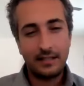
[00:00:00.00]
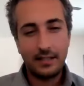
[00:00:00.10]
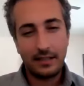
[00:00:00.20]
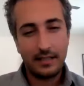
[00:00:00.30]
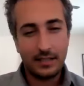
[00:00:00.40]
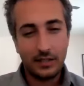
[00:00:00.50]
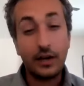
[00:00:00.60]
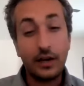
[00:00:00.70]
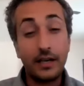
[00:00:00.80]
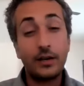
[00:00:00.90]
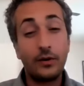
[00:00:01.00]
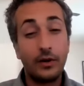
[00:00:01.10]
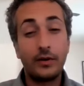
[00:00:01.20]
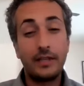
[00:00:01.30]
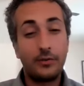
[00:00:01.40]
it's it's starting to
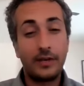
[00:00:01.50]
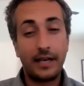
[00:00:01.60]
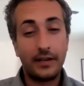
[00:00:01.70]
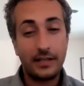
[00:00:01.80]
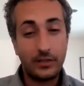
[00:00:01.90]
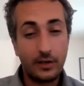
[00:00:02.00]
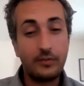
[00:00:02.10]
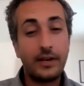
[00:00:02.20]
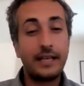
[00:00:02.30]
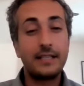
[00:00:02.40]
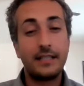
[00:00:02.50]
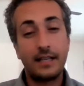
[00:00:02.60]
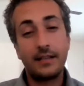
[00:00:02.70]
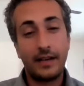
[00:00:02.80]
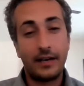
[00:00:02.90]
grow in different areas. Irvine is
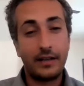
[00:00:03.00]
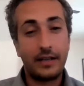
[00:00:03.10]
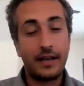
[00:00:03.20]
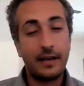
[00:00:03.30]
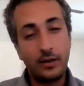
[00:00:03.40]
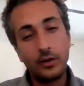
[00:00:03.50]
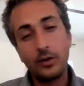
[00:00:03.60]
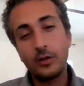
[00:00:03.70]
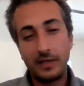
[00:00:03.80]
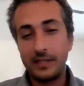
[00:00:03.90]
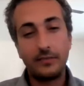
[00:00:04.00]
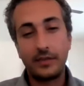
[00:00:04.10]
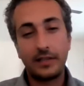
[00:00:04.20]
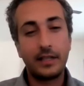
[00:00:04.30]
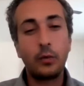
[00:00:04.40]
another area. I don't know
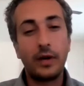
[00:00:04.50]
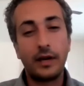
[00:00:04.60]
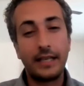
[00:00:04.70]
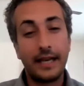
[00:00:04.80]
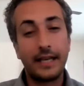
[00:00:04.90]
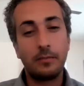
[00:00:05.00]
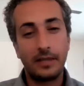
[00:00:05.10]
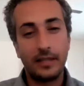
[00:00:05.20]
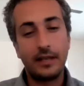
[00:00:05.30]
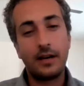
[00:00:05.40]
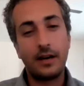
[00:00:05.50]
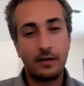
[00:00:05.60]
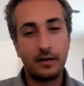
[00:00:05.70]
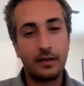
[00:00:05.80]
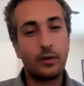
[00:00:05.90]
specifically where yet, but there
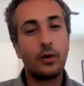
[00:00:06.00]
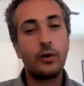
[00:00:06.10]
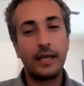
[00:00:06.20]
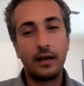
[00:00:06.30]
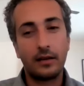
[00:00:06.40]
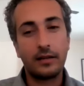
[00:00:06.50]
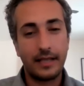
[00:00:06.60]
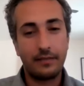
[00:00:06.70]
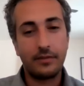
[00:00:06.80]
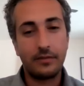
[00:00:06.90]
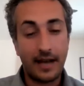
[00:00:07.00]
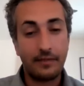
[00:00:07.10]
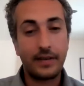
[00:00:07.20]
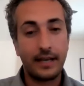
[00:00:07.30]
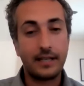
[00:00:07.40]
are a growing enclave of
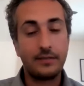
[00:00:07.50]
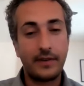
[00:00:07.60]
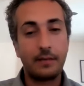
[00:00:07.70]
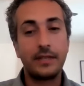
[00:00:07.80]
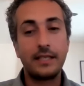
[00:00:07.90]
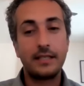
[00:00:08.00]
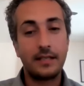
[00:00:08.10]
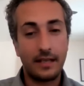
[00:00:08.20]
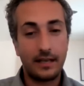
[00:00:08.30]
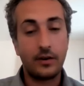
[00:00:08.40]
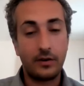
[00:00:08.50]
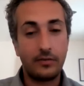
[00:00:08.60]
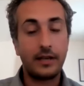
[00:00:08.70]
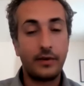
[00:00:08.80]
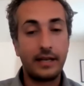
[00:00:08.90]
Afghan families in, in
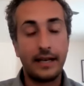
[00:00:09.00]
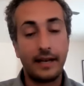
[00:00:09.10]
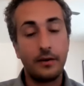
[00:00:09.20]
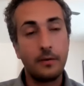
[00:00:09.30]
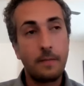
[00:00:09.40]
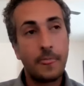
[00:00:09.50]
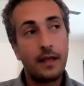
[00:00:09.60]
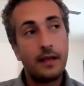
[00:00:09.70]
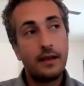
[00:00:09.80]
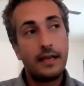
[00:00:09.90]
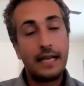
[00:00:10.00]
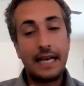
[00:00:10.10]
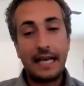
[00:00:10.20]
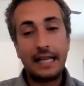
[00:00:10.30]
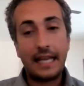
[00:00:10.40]
Irvine right now.
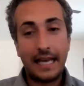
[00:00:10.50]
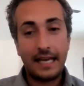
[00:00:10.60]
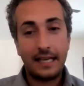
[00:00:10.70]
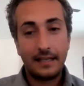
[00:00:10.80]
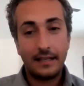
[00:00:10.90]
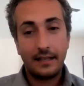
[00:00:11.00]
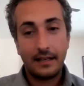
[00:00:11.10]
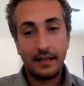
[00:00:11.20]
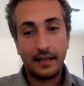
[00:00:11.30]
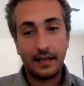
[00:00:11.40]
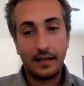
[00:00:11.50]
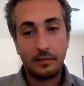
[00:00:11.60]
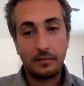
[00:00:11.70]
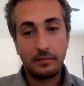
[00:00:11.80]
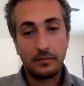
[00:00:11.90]
In LA,
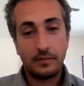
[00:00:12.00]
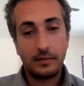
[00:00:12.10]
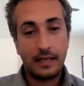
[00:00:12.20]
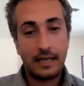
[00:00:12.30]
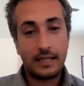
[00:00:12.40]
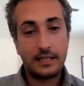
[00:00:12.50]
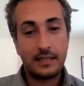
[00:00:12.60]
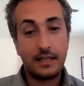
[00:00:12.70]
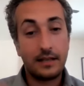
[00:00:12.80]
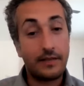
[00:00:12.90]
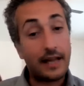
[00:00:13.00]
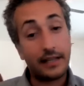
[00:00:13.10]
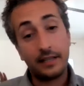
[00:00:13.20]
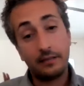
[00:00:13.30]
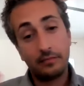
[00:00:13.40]
um, it's the
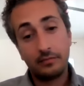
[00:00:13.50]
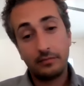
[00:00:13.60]
Valley,